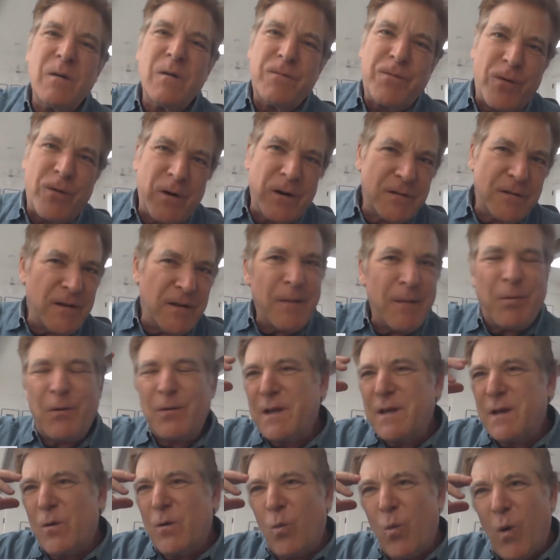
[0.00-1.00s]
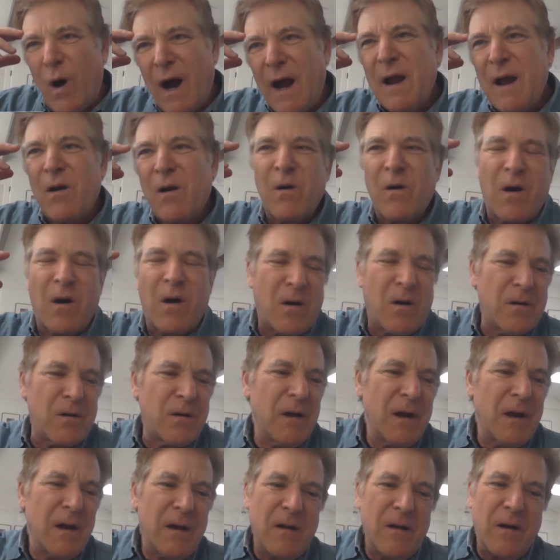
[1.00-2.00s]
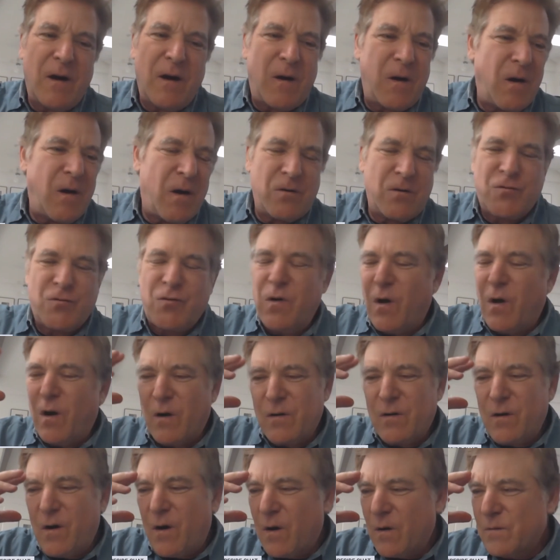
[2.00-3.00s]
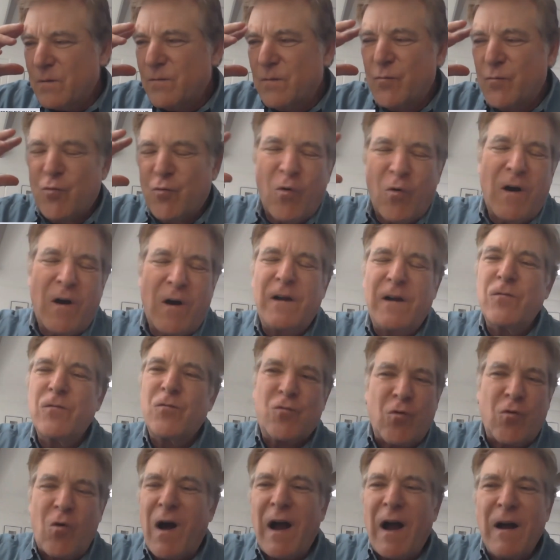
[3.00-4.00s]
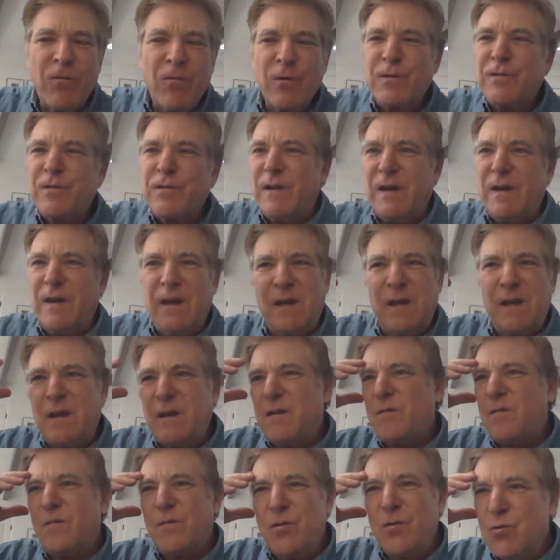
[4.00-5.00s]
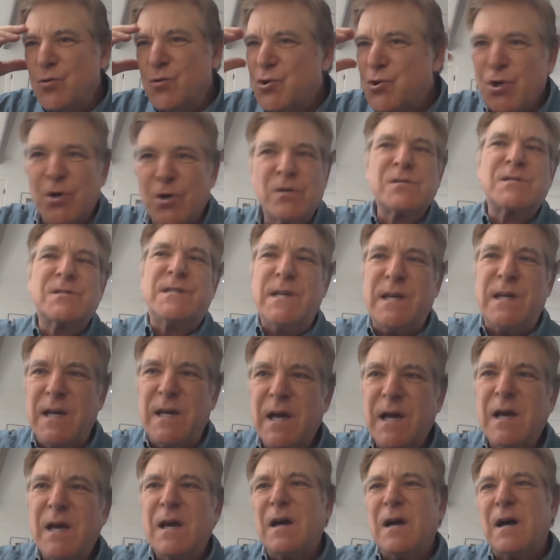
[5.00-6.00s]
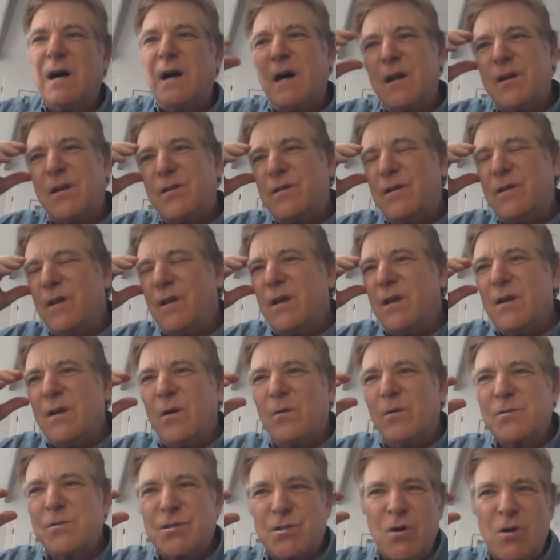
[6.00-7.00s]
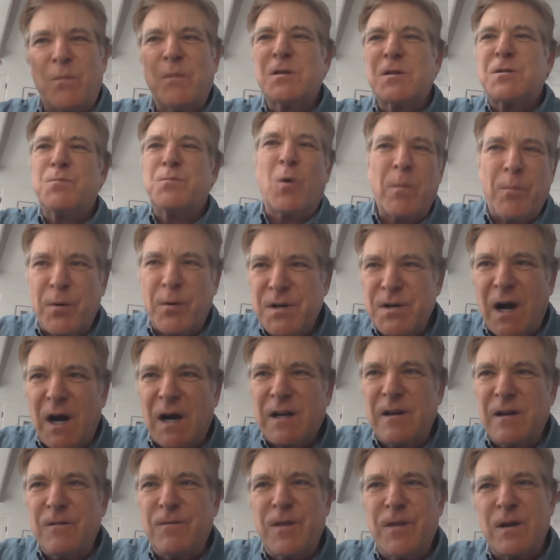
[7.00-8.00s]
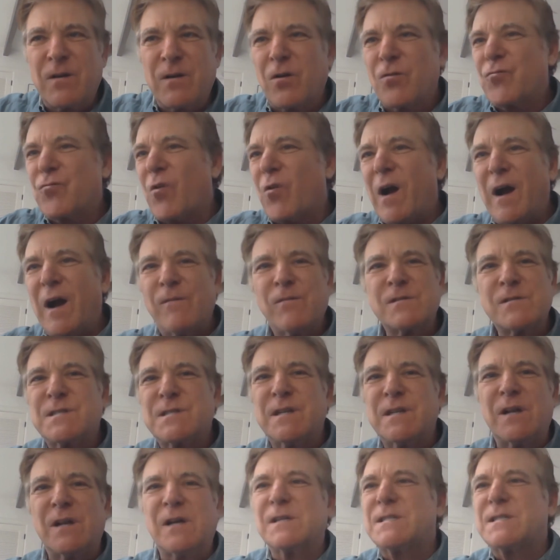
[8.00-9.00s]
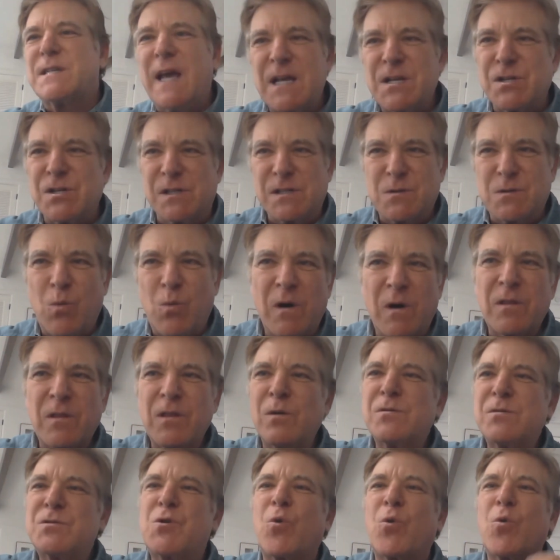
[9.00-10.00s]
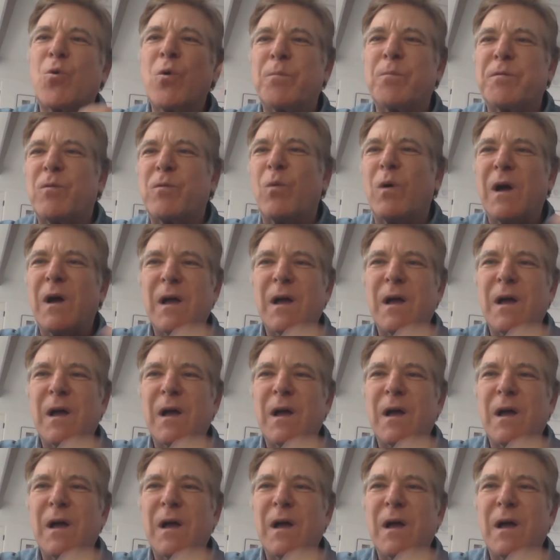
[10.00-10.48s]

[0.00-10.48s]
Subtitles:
for example, why are our drivers in New Jersey, so much more productive than our drivers in Los Angeles? What are those groups?